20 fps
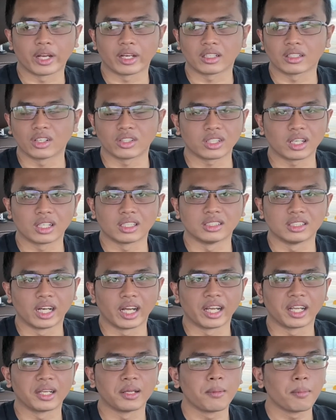not gonna
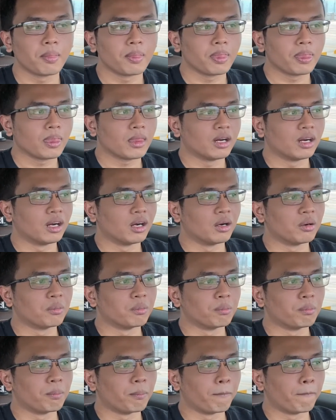lie.
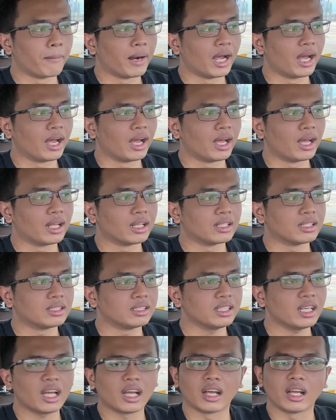But
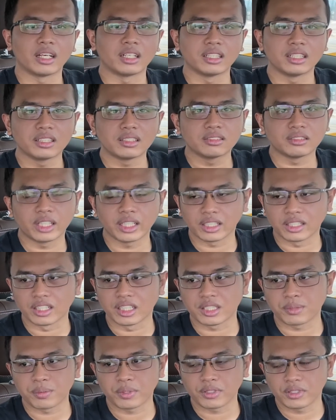yeah, I didn't like the
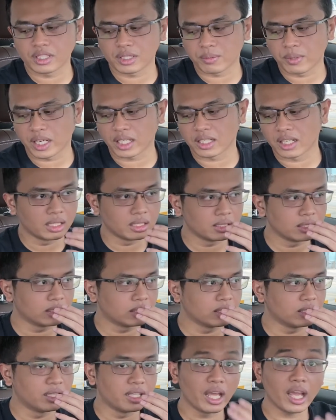experience back then.
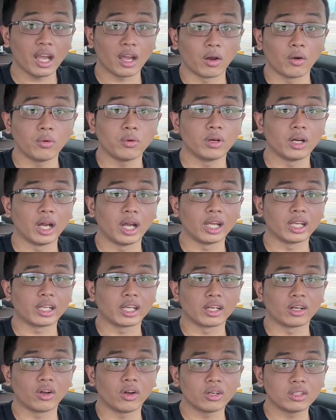Now I
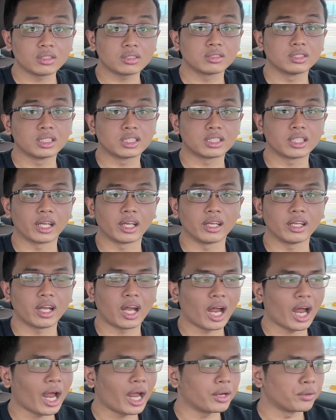can honestly say
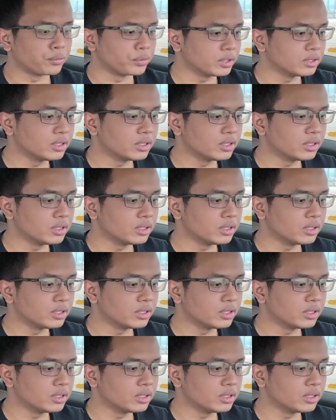I really